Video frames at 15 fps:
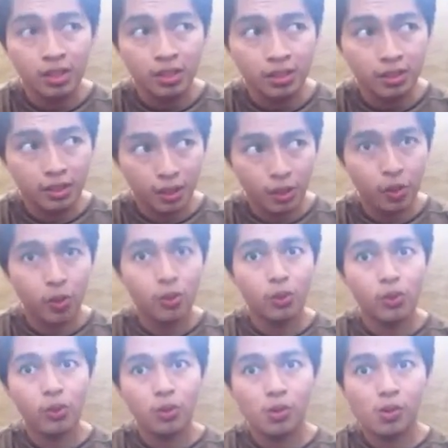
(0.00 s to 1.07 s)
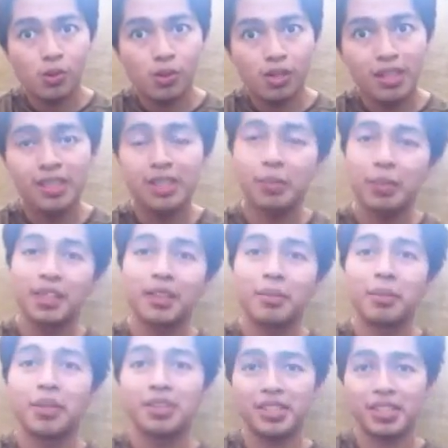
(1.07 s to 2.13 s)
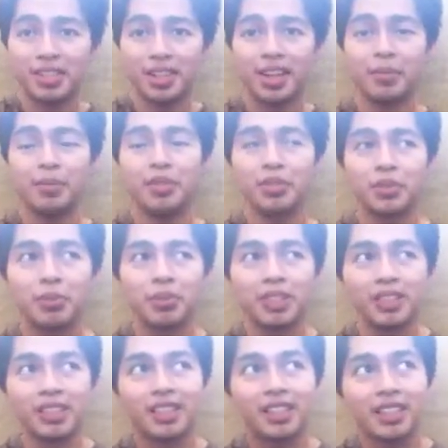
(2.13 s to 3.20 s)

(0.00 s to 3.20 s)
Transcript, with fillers: So, something embarrassing happened to me.